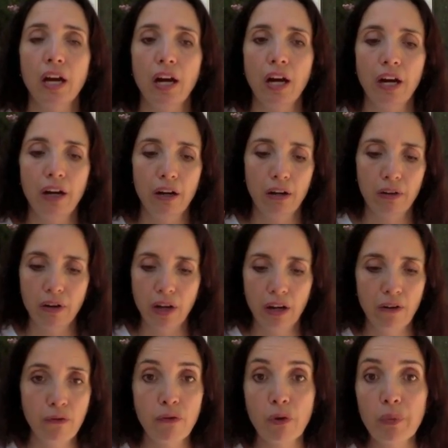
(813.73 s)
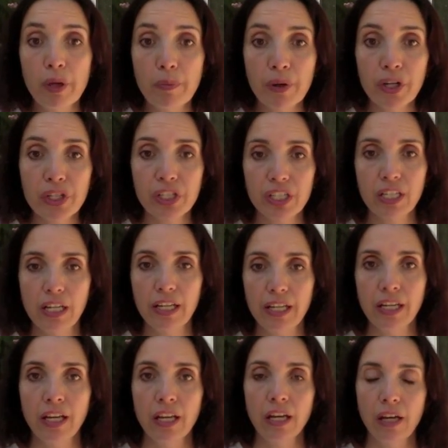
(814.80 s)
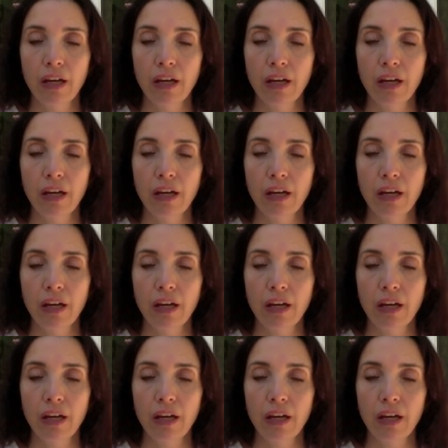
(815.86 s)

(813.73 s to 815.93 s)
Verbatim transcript: are, uh, for me personally,